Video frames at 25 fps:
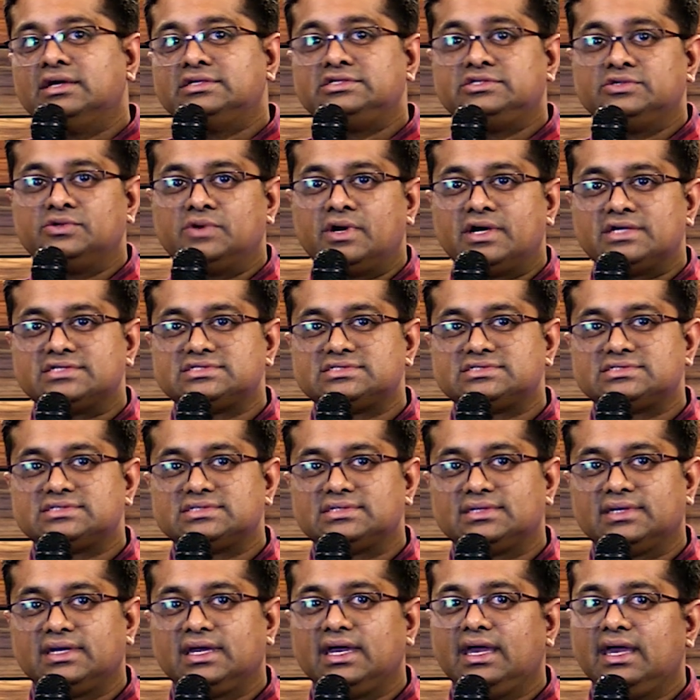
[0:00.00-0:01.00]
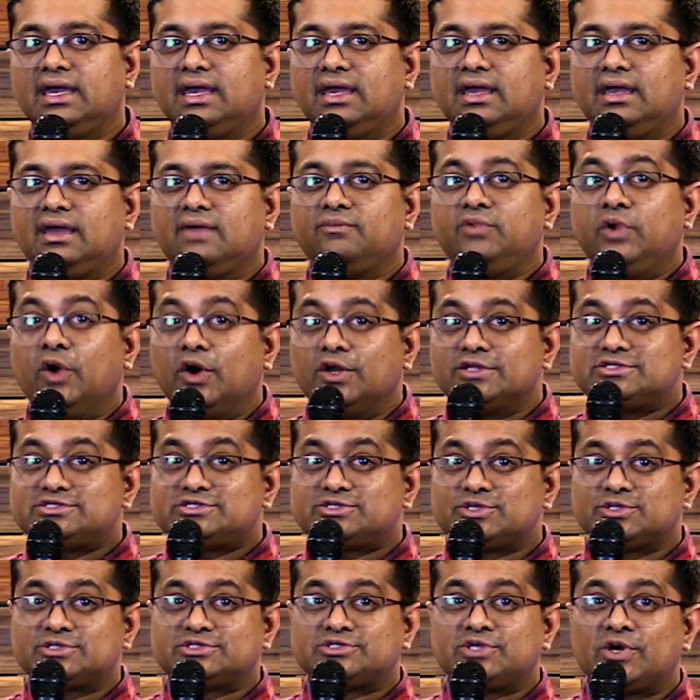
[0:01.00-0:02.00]
to us. We
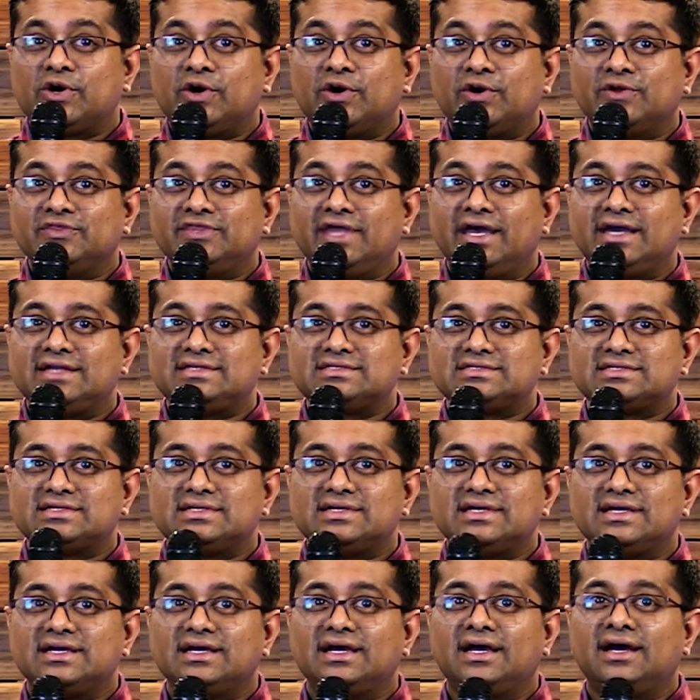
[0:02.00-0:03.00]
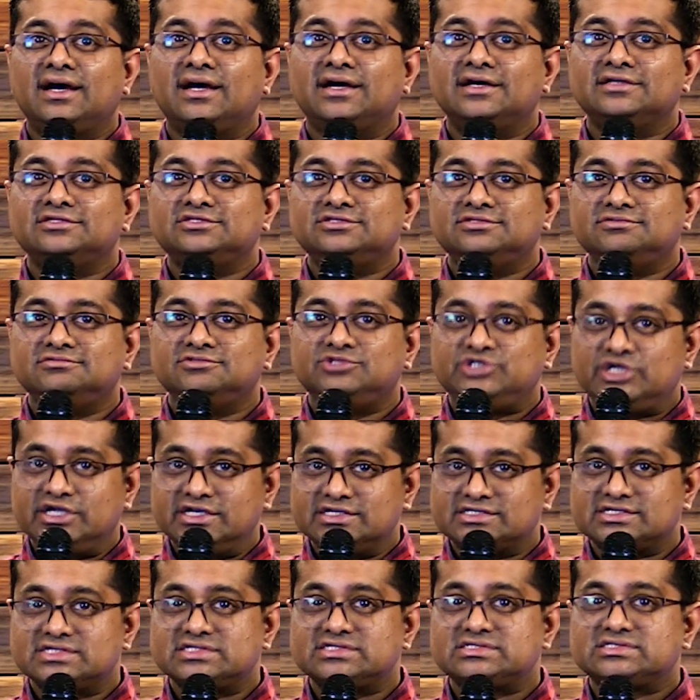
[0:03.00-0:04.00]
also saw that
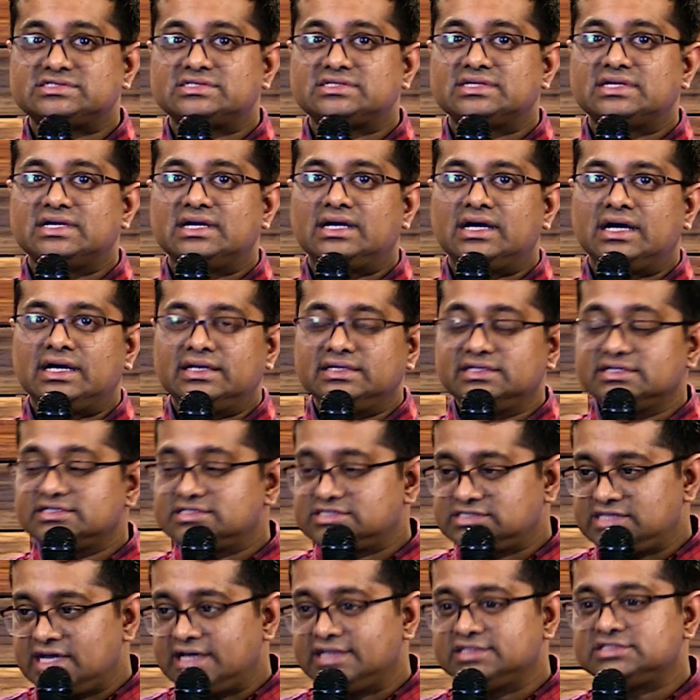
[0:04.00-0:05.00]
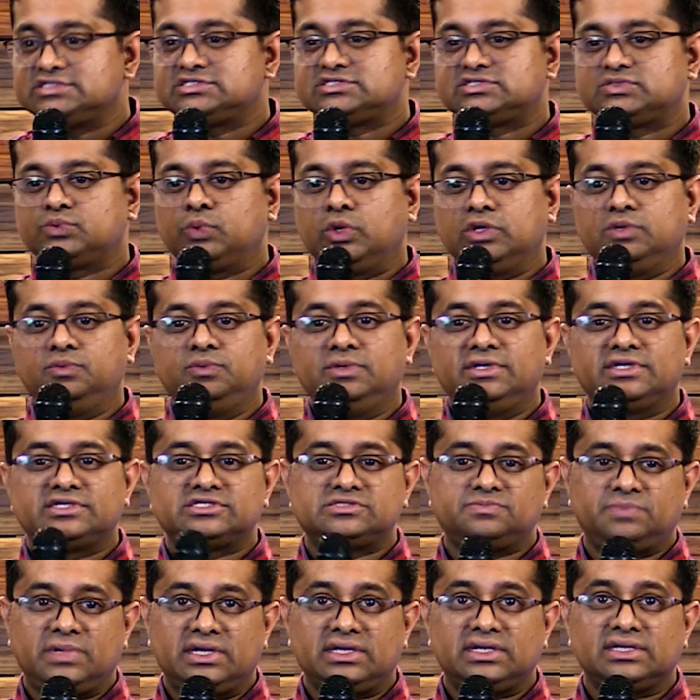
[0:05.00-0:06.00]
Jesus understands what we
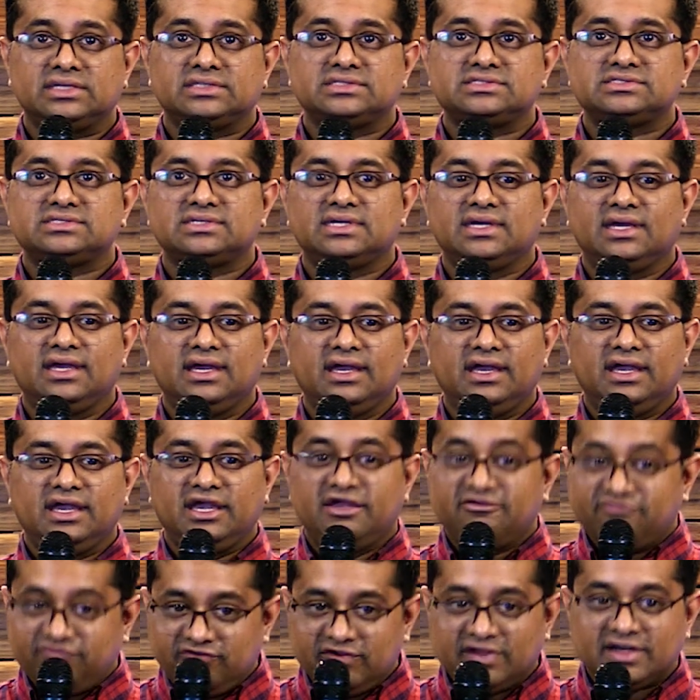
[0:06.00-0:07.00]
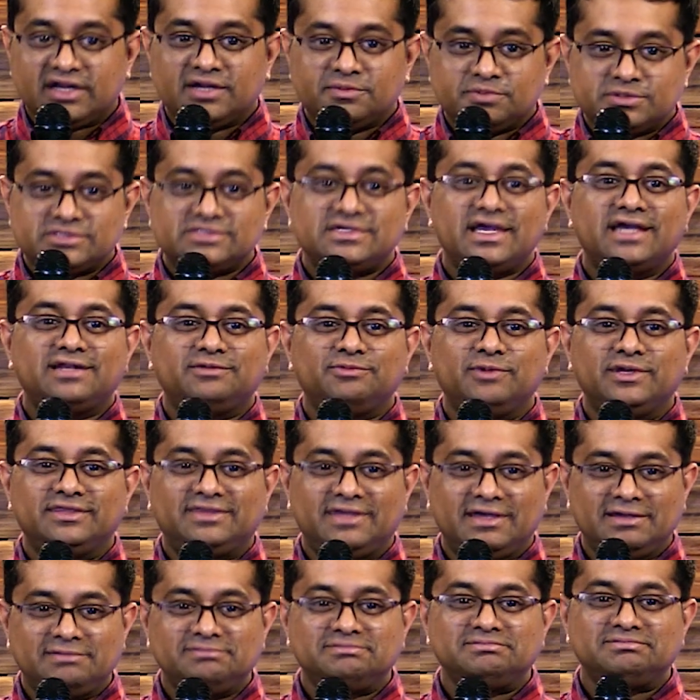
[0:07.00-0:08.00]
experience. If we are upset with
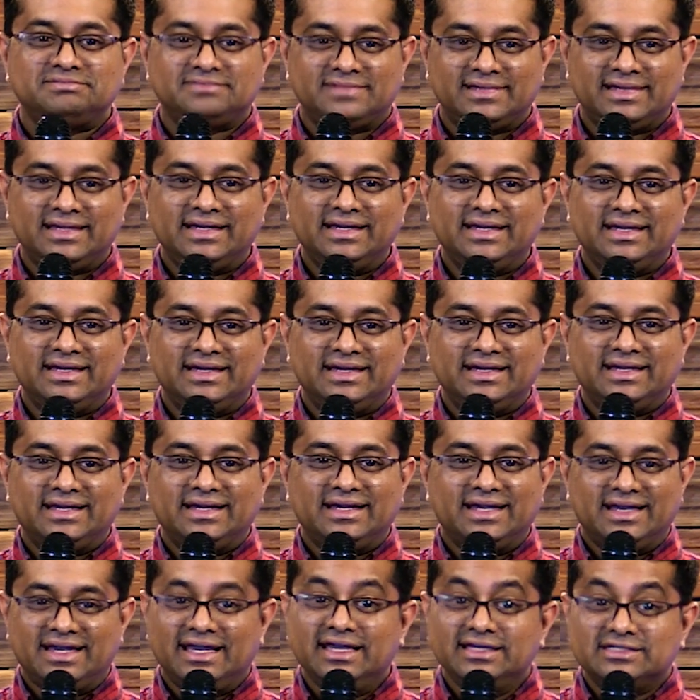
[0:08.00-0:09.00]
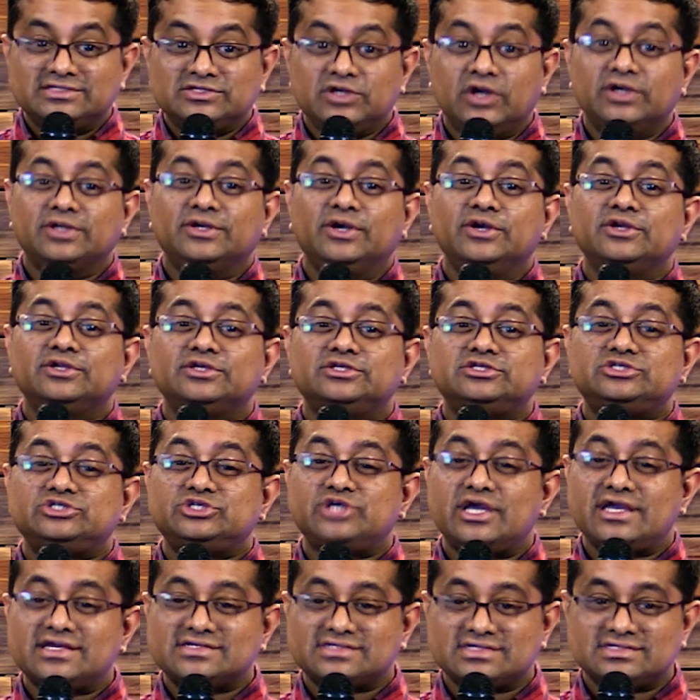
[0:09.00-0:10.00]
him, he's not going to
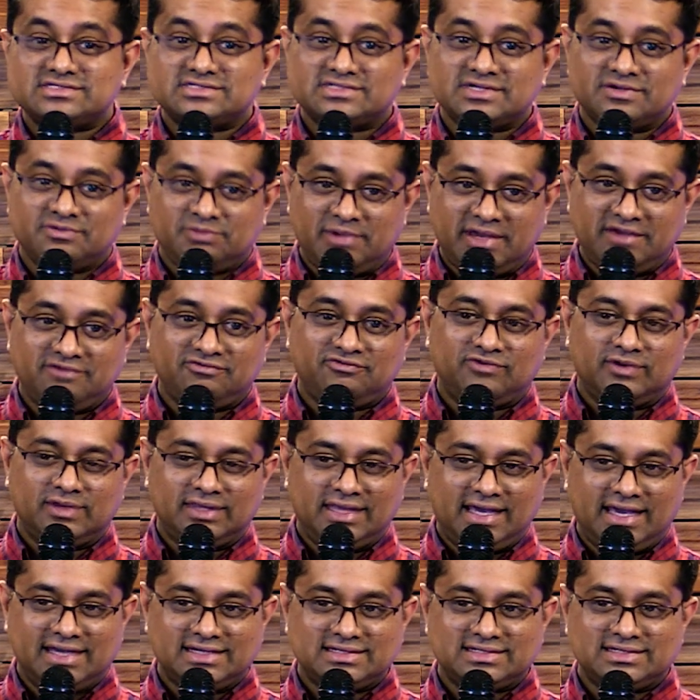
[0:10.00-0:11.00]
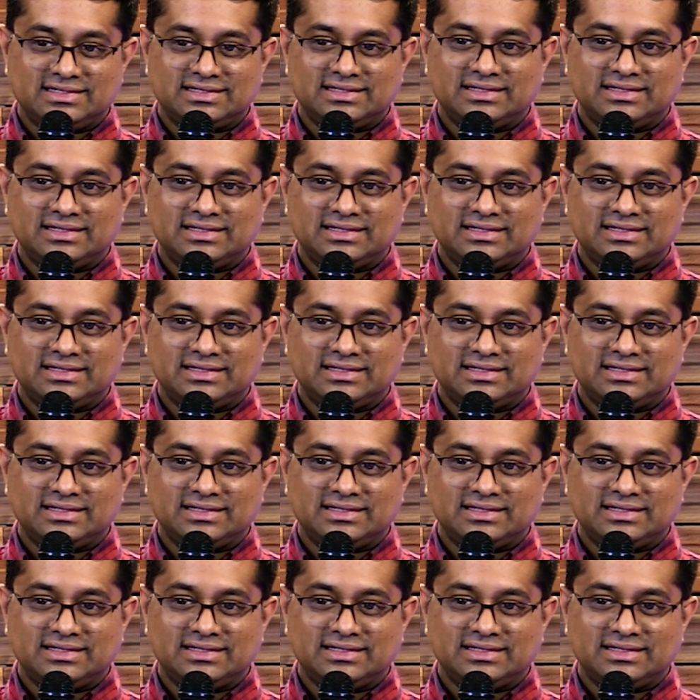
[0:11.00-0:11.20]
chase us away for that.